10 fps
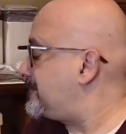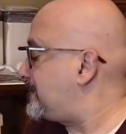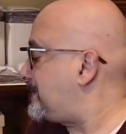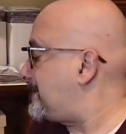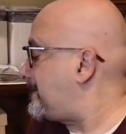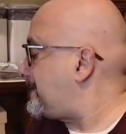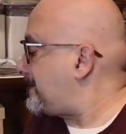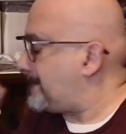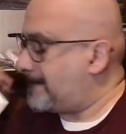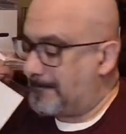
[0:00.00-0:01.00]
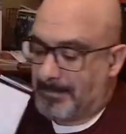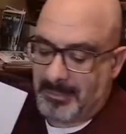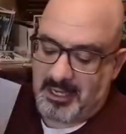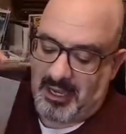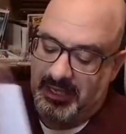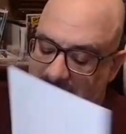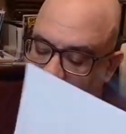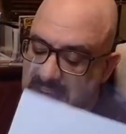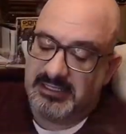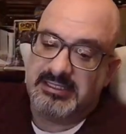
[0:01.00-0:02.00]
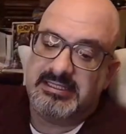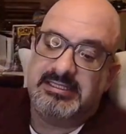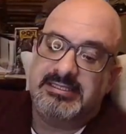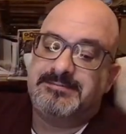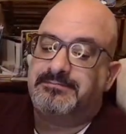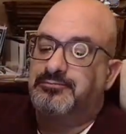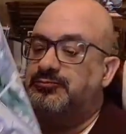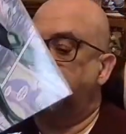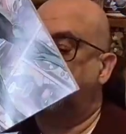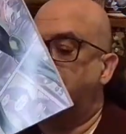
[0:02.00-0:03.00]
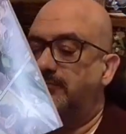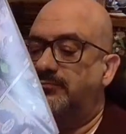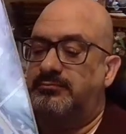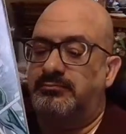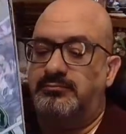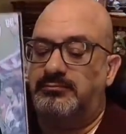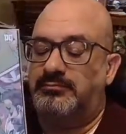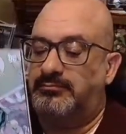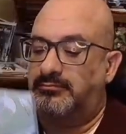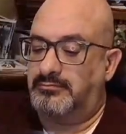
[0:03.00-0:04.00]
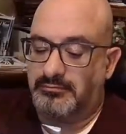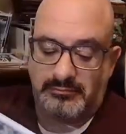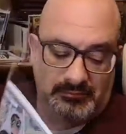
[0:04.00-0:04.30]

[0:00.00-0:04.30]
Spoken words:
Nothing is said.